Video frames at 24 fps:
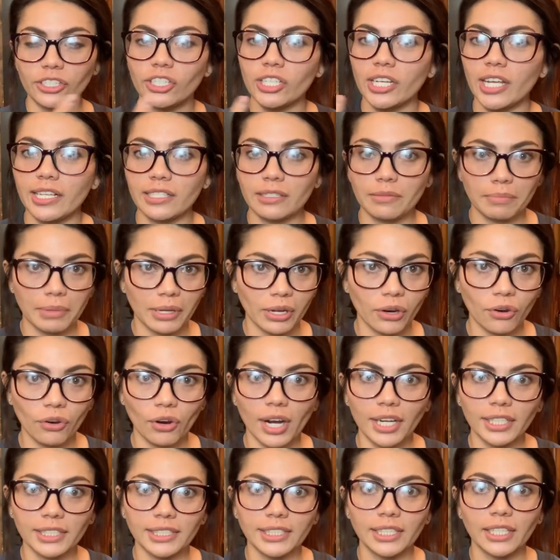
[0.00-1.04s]
She has a big
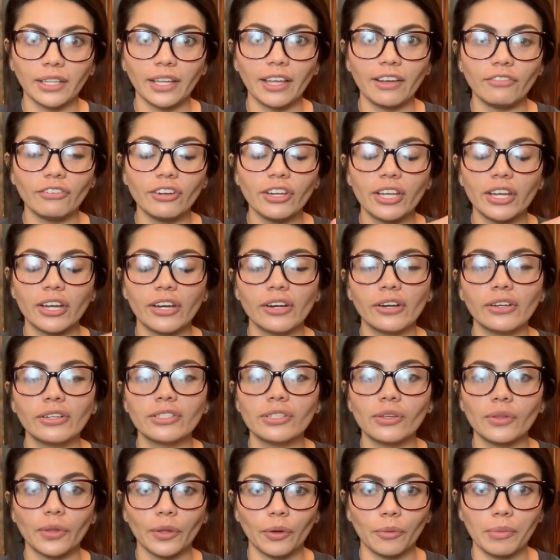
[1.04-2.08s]
garage sale every year,
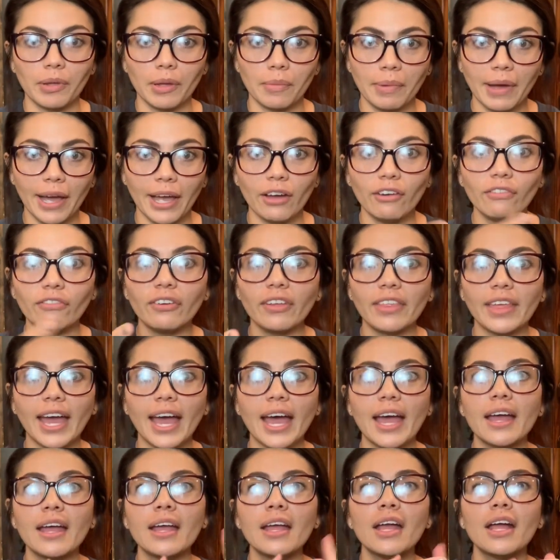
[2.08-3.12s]
so there'll be a pile for
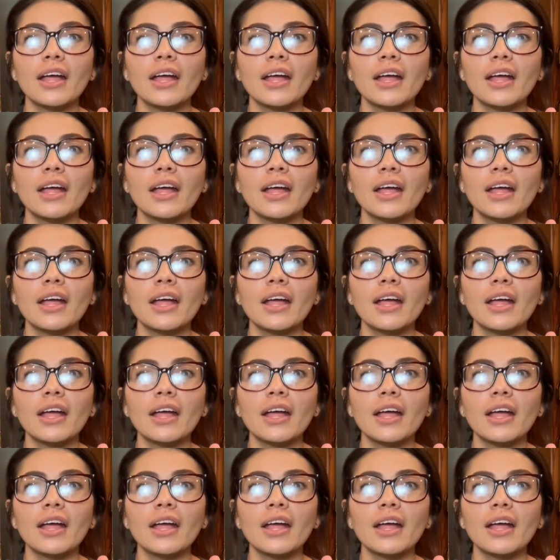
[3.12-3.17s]
that.